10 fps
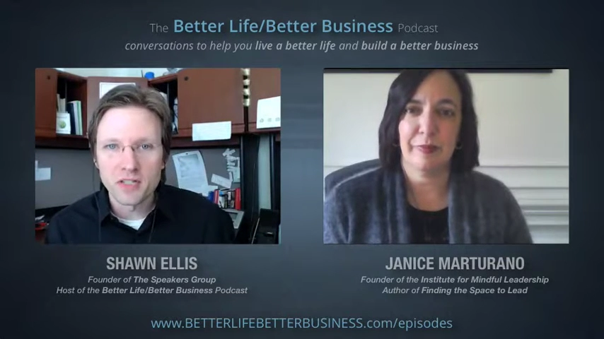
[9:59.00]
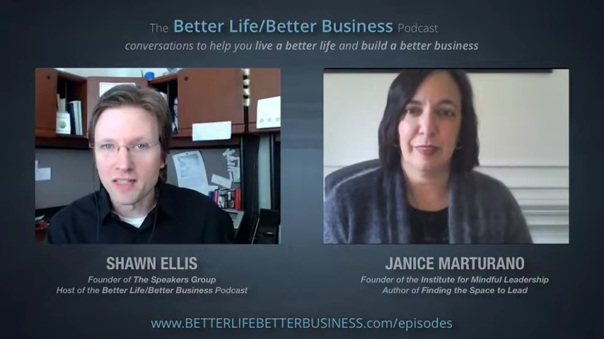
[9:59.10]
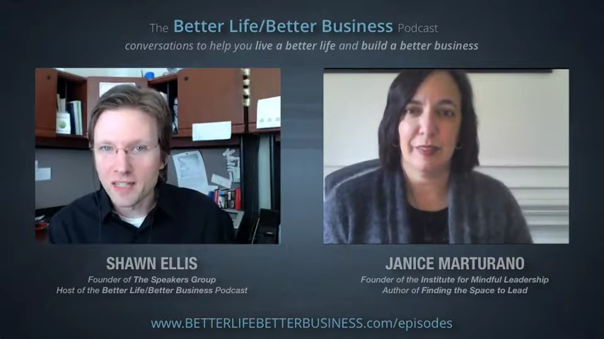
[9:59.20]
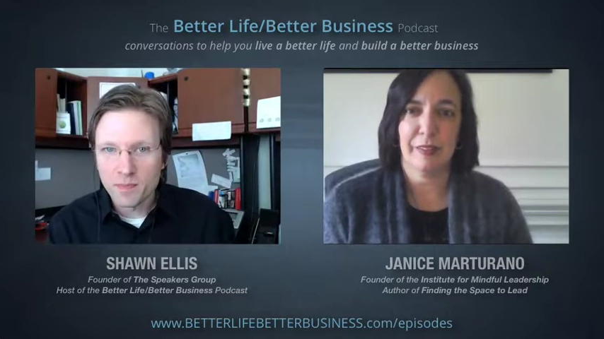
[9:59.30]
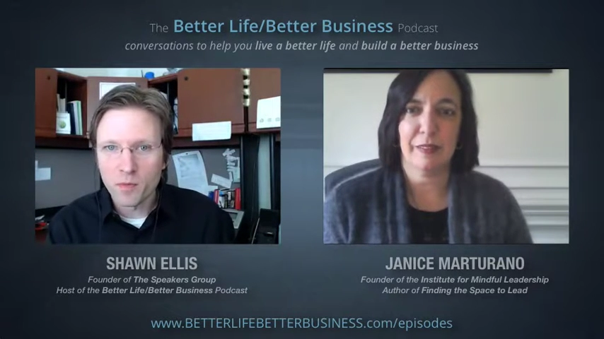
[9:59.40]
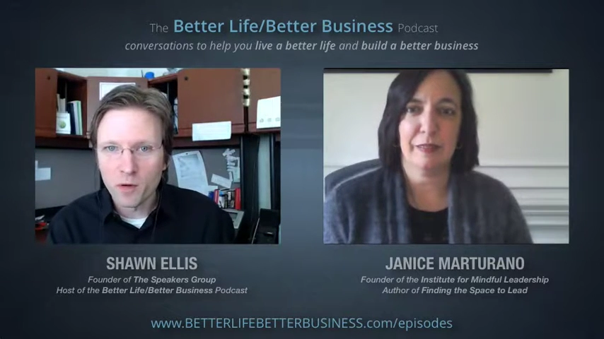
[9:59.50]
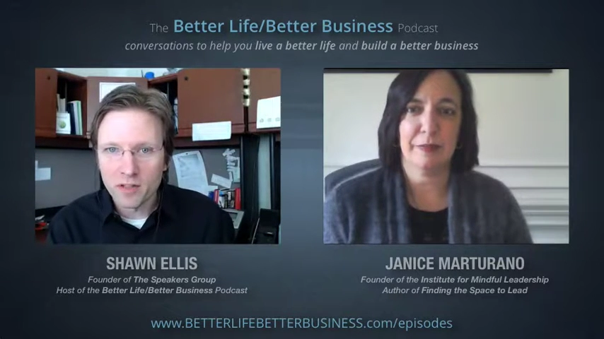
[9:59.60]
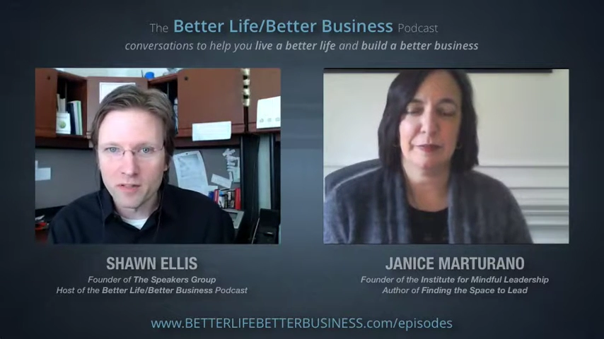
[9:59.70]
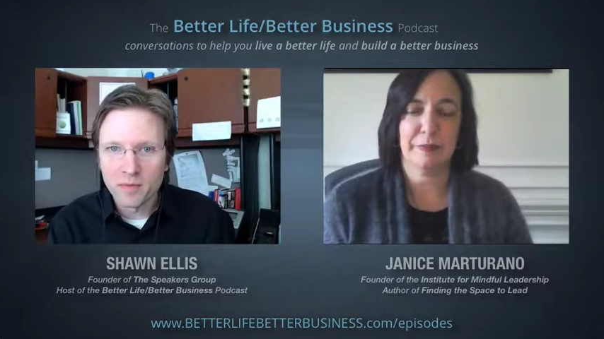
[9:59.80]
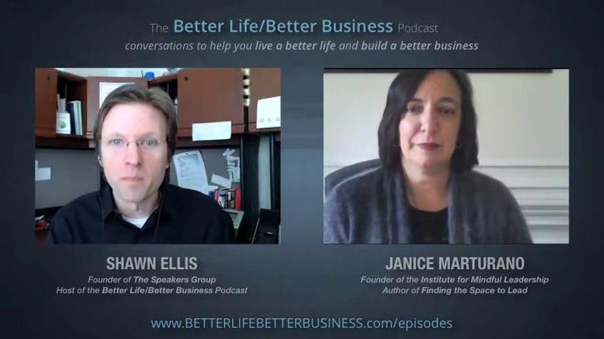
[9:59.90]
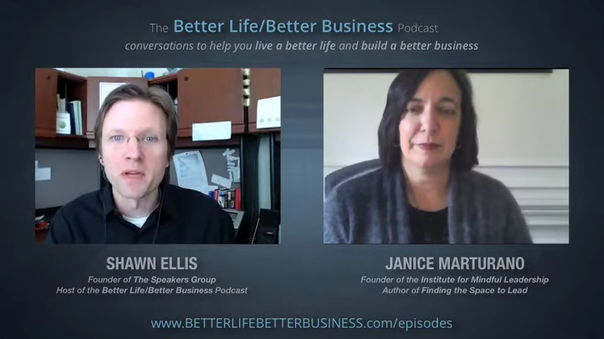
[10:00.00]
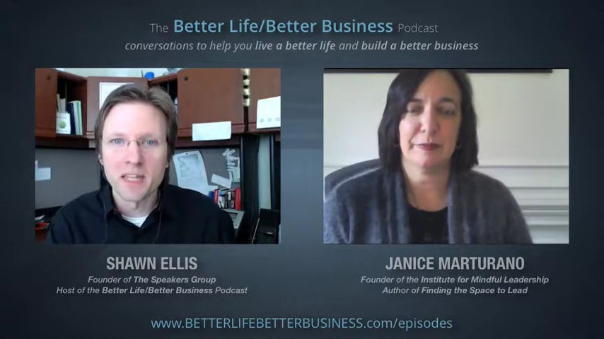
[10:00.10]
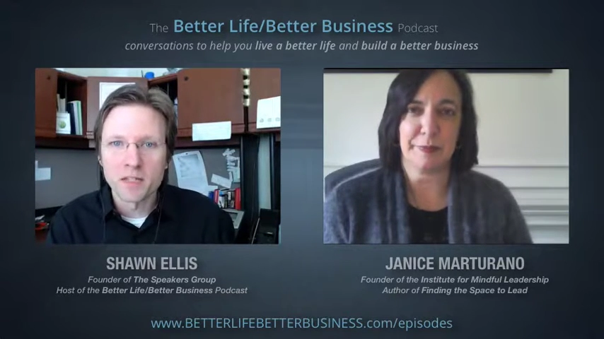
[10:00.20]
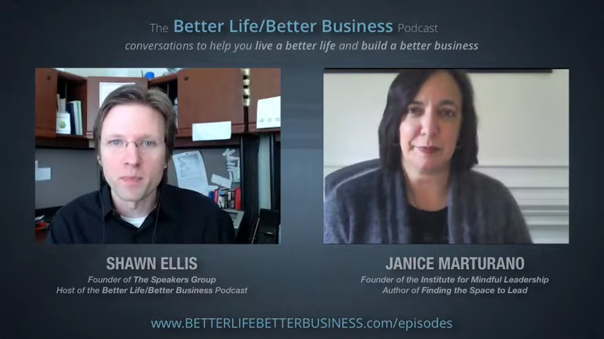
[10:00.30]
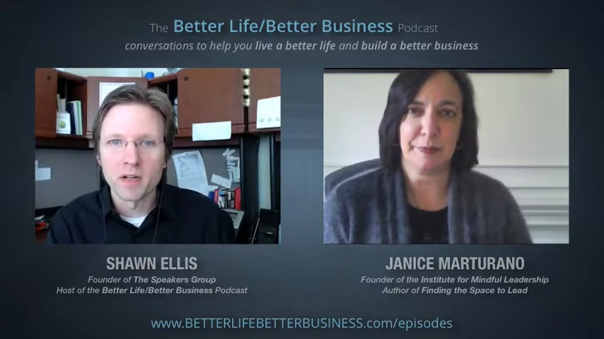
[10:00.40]
Speaker 1: personally, that's been one of the,
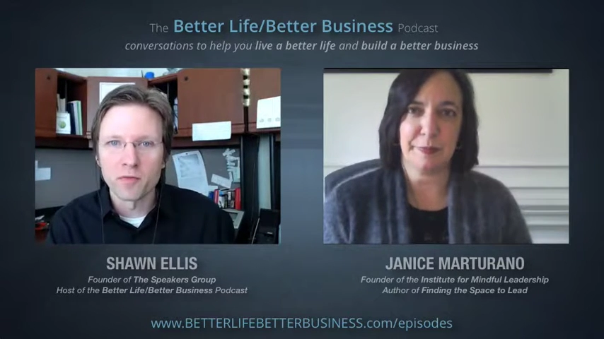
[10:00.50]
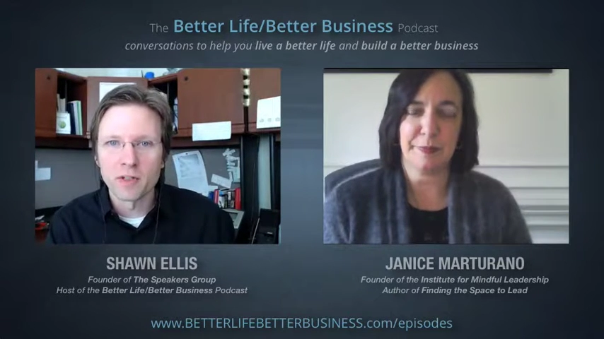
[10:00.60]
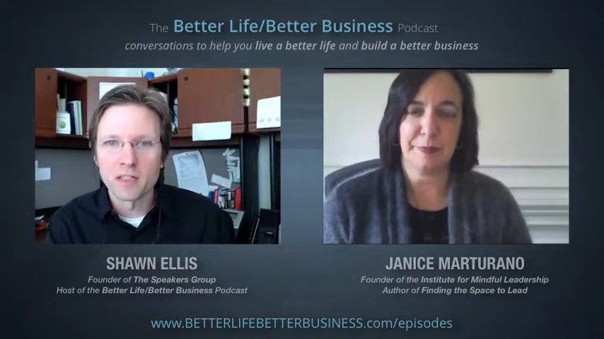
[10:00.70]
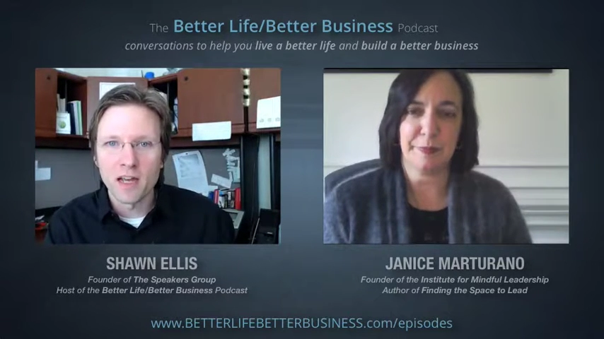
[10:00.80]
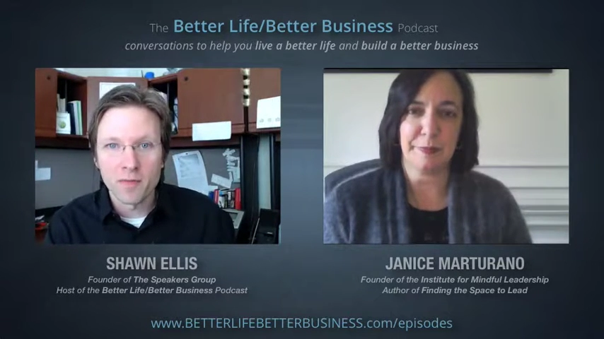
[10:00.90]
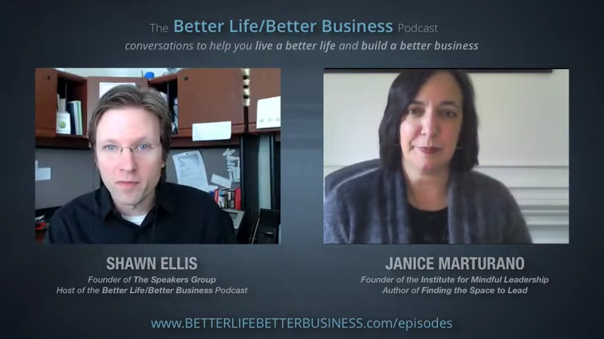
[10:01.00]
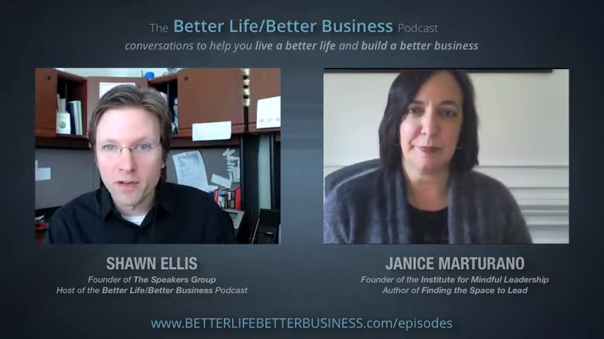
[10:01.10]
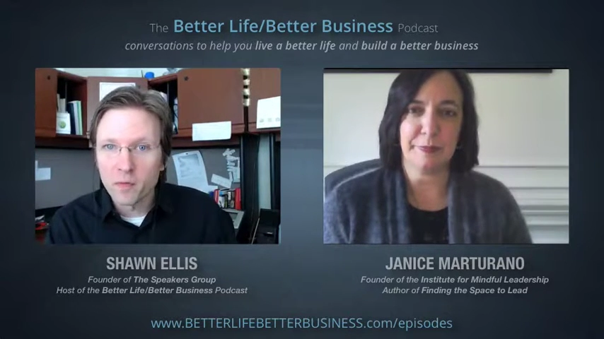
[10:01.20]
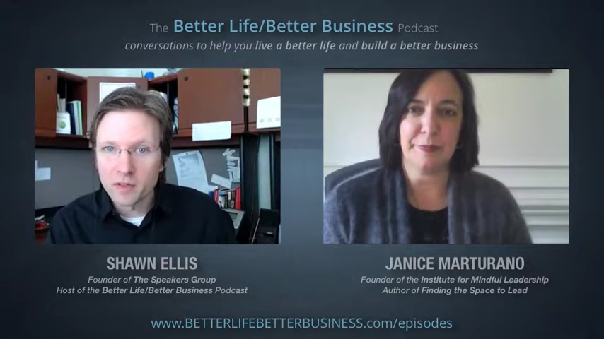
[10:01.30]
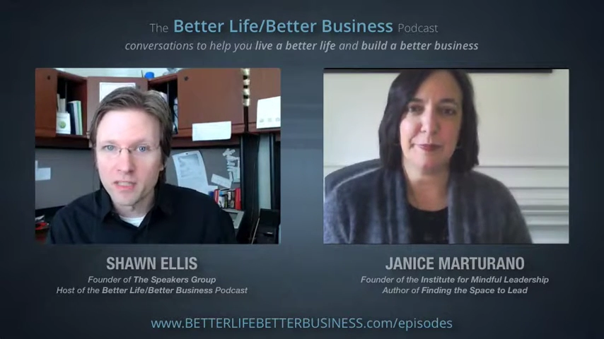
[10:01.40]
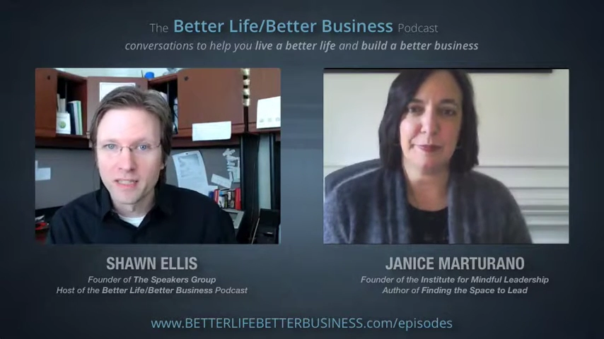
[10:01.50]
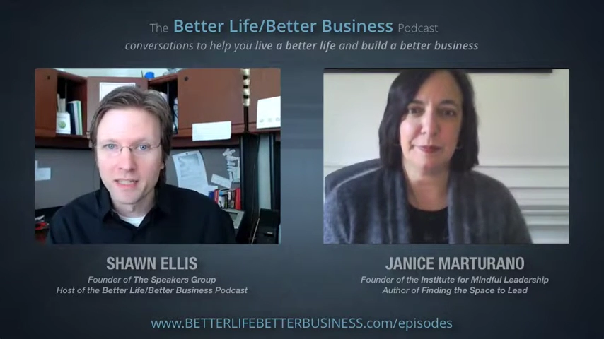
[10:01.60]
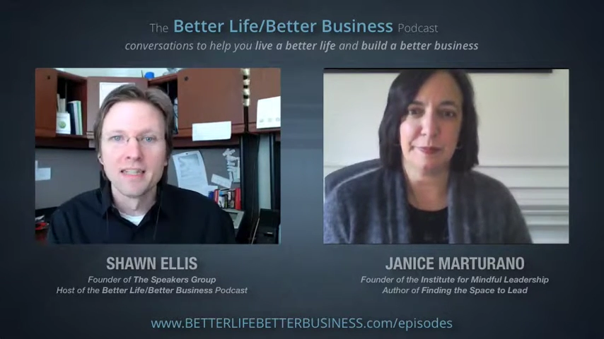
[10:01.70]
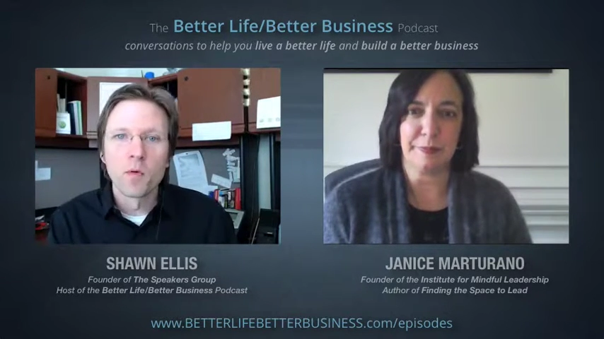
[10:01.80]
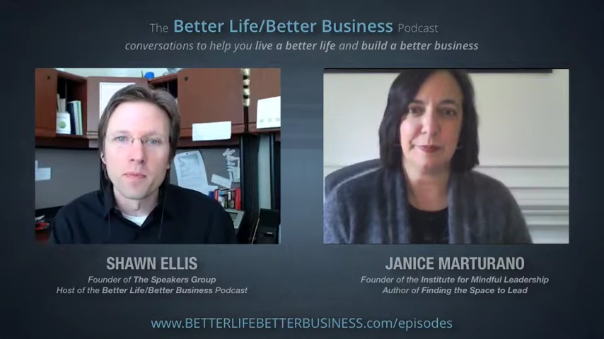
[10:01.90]
the biggest benefits I've found
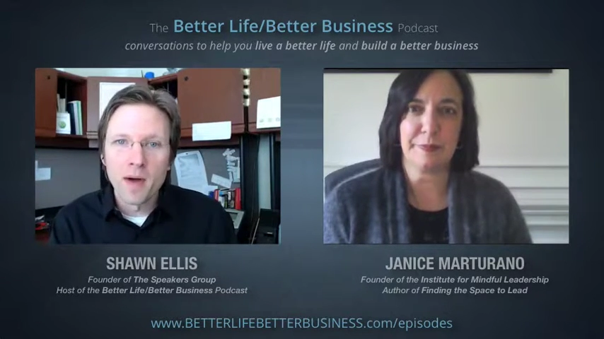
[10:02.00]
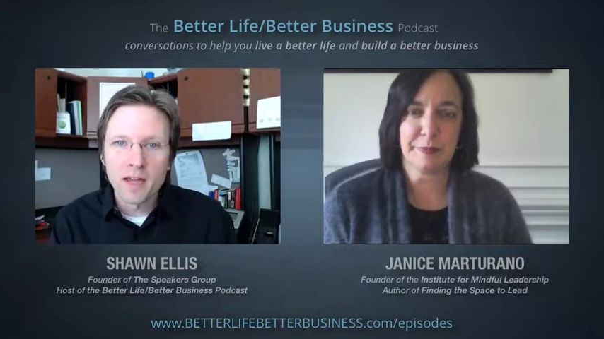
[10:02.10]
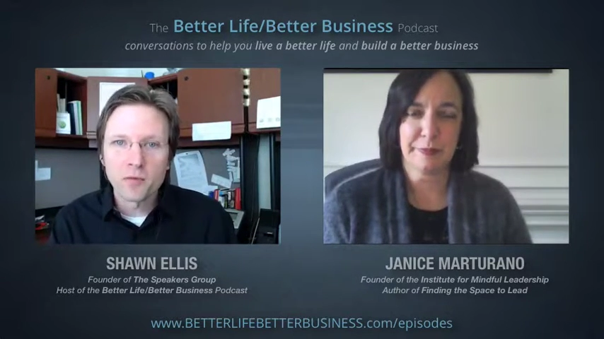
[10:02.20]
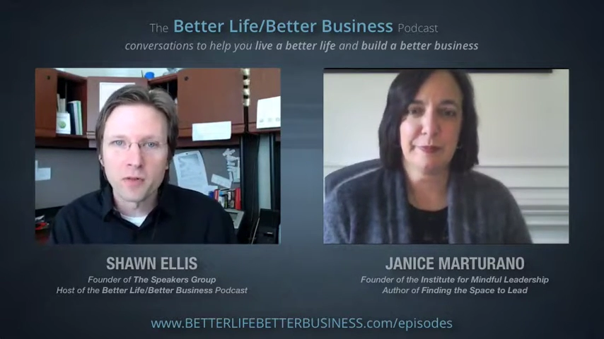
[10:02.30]
with, with